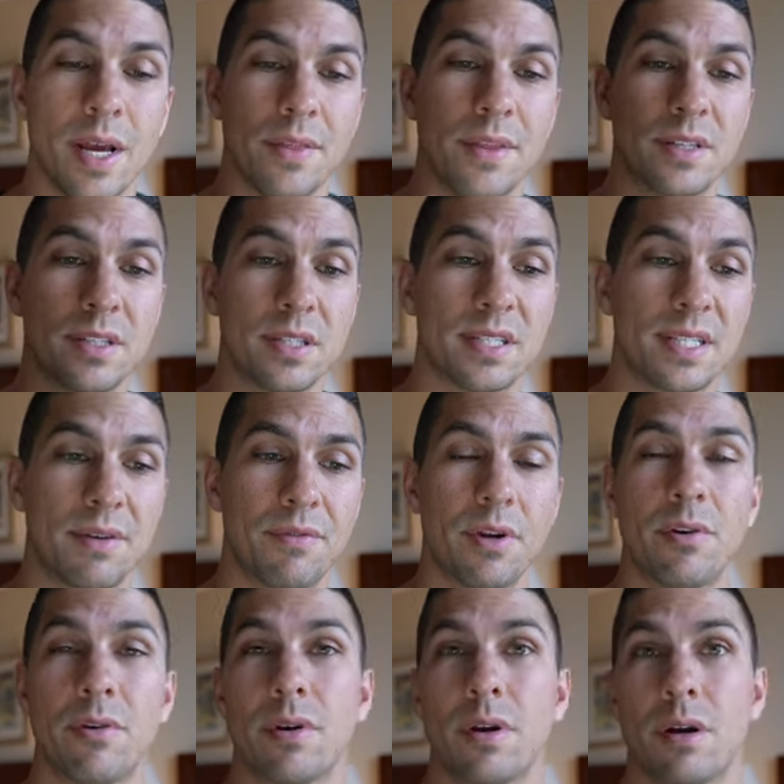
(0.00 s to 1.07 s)
This is
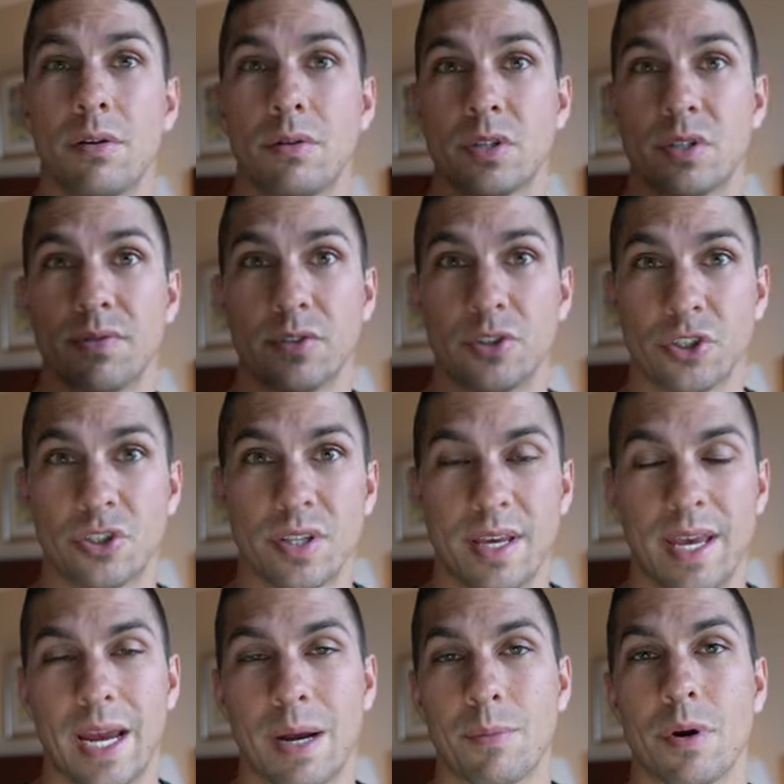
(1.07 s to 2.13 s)
$700 for just the
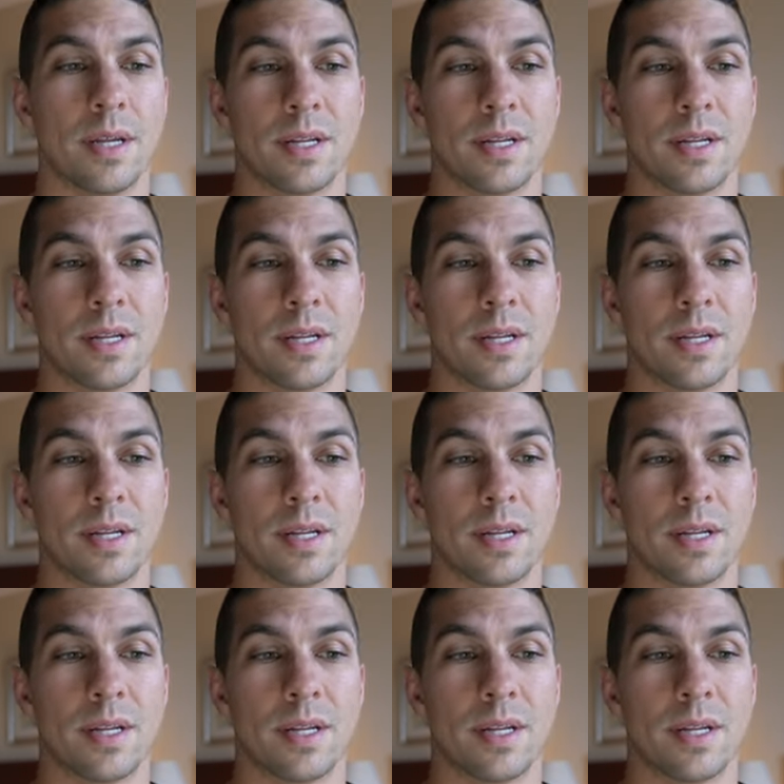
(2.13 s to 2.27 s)
camera.